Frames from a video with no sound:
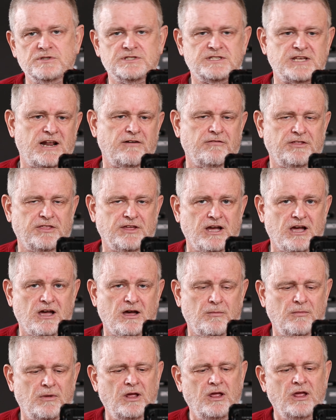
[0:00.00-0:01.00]
set everything
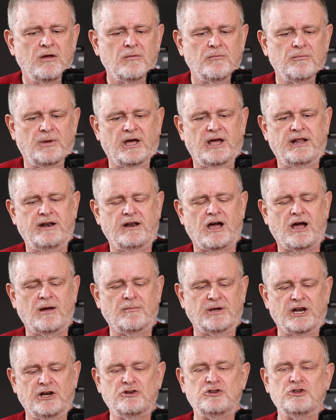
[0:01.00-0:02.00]
up, but
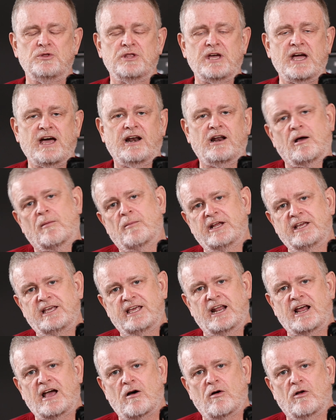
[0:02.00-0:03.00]
I'm going to do that. I'm going to
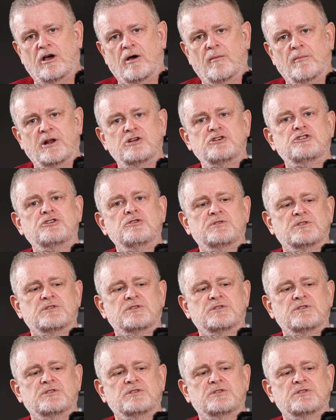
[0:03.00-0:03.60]
get out, I'm going to